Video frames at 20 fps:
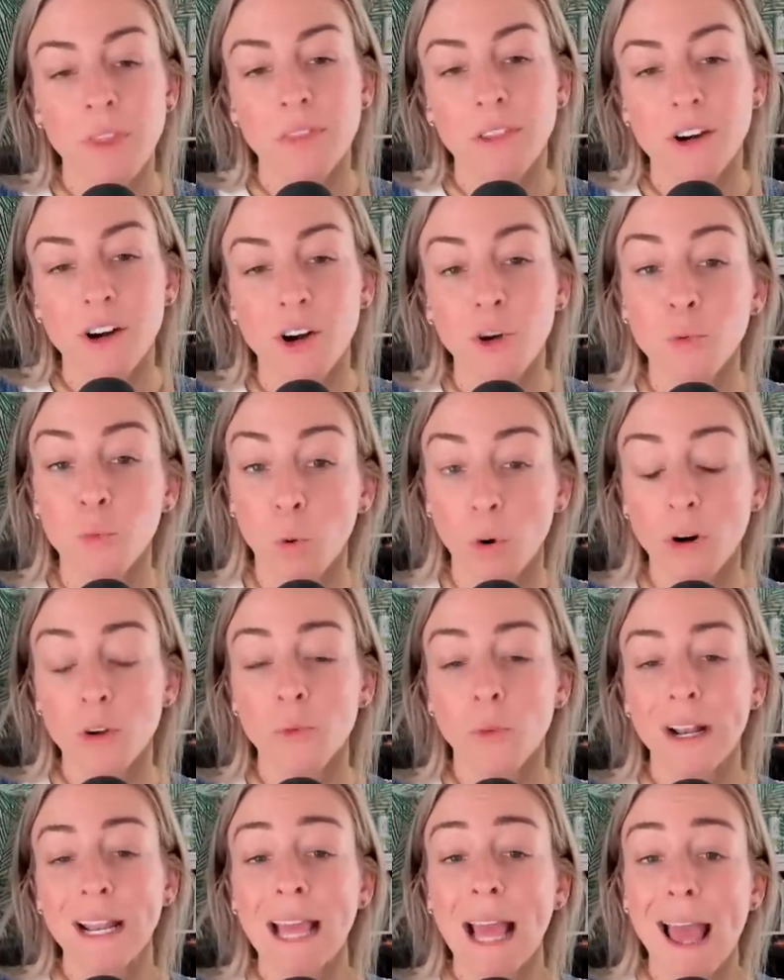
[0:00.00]
Their award
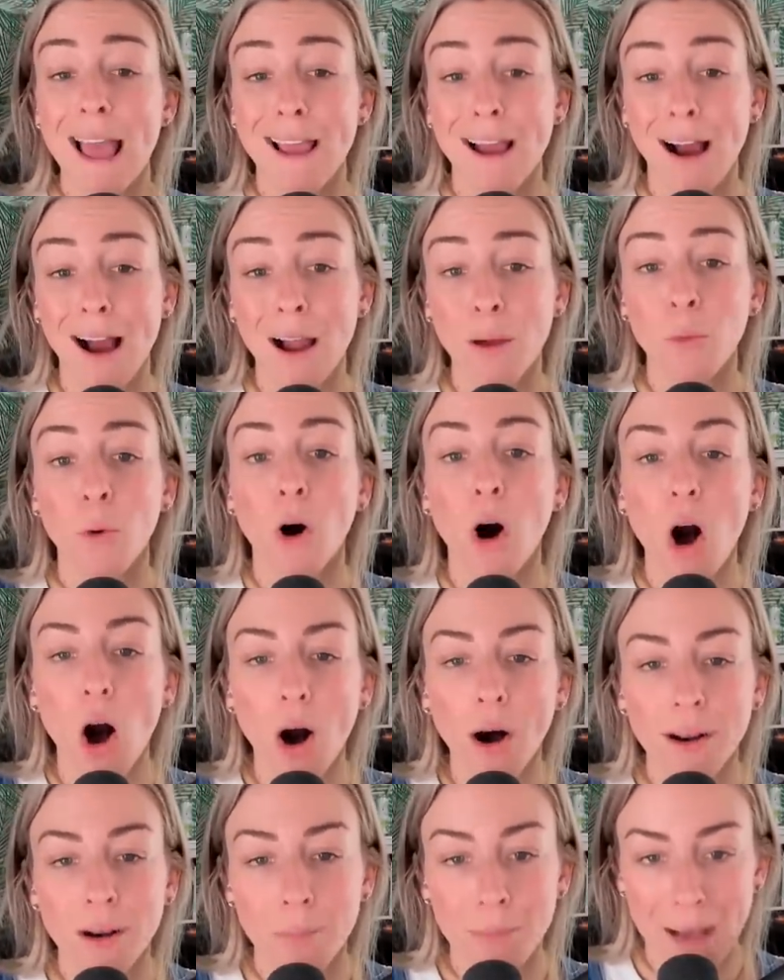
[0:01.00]
winning AI will
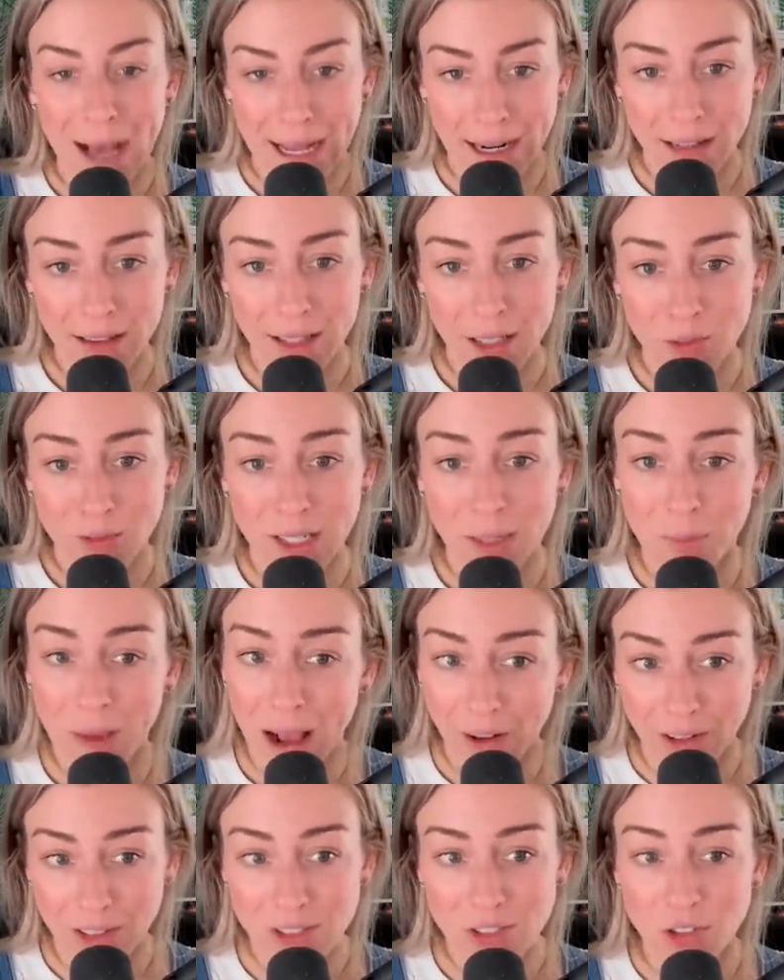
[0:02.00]
automatically
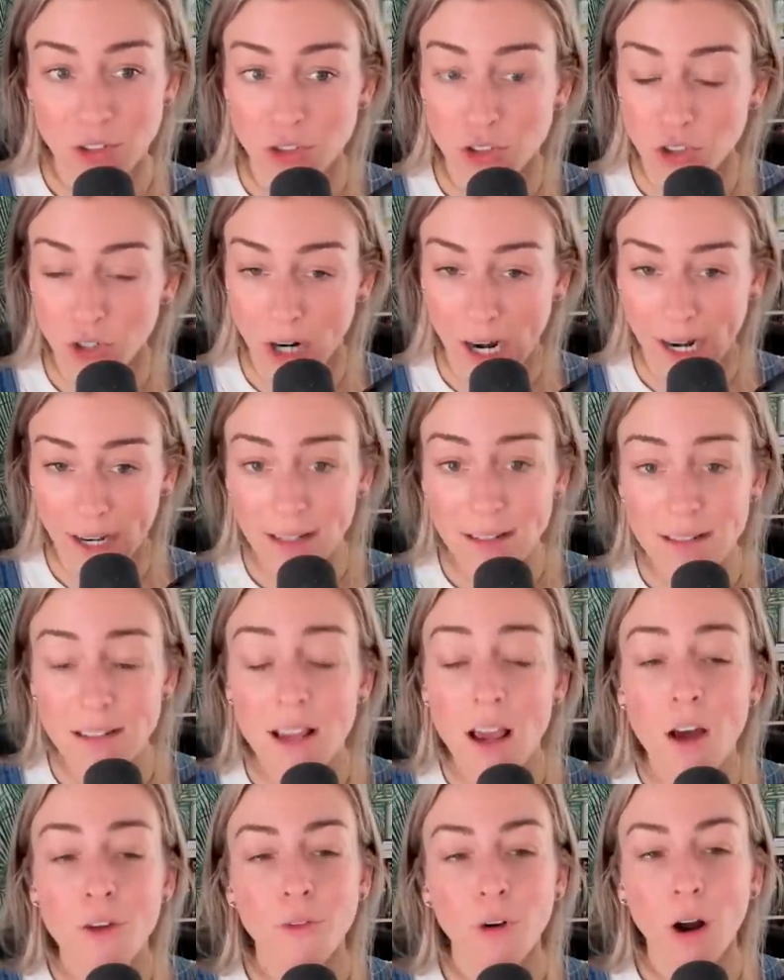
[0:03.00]
rebalance your trades
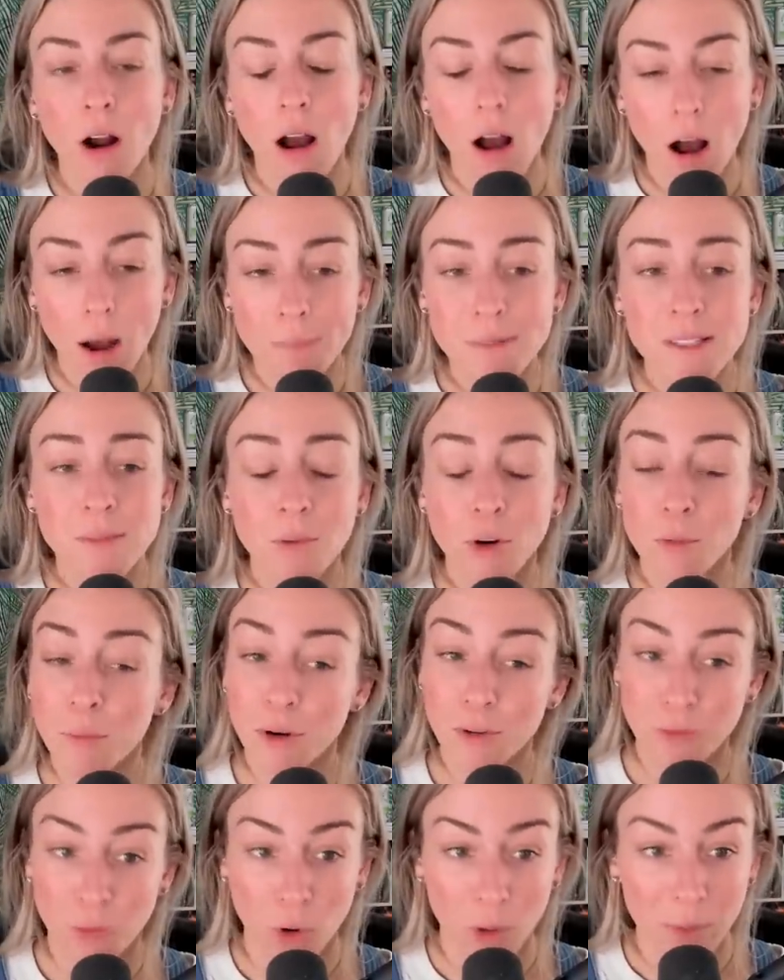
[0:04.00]
for optimal
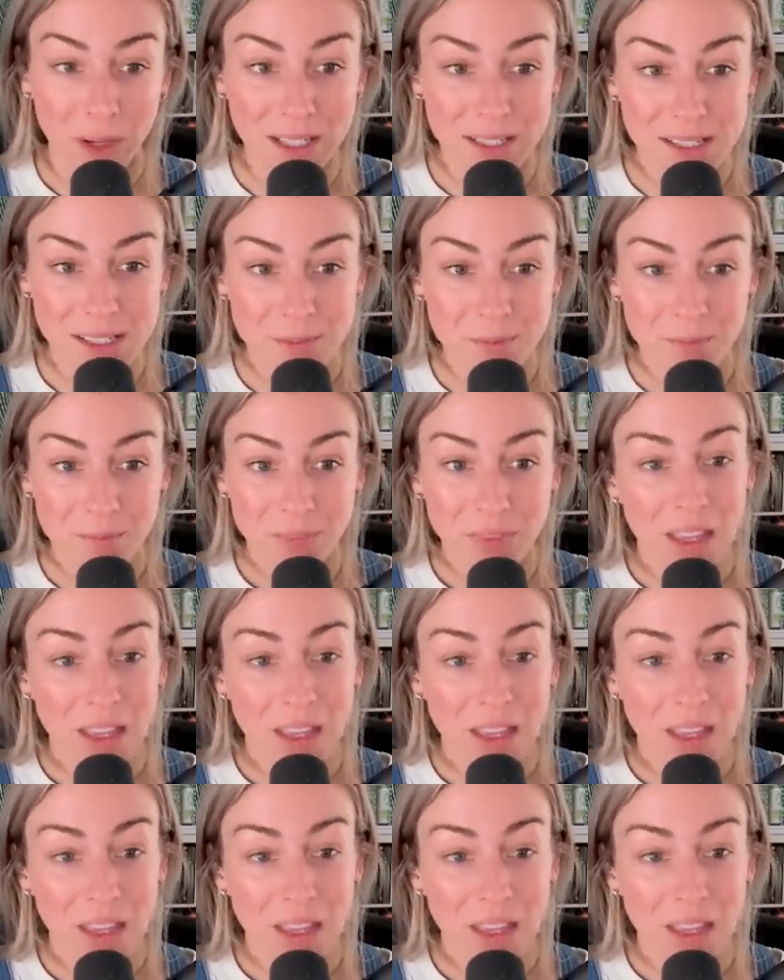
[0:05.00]
performance.